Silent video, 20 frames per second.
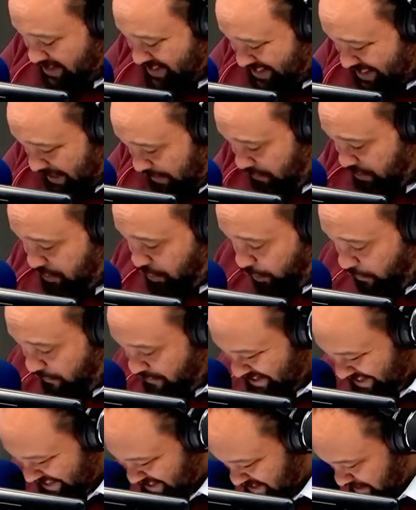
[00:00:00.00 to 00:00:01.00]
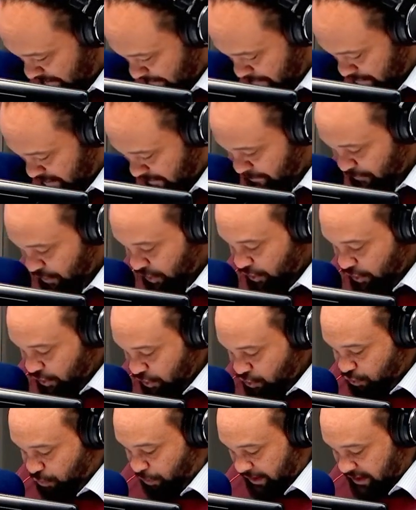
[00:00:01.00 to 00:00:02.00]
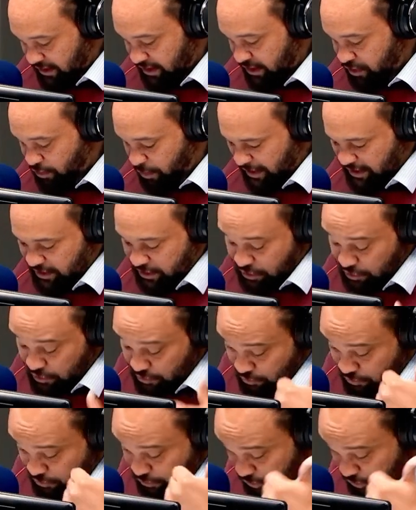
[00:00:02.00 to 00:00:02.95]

7th of December 2022.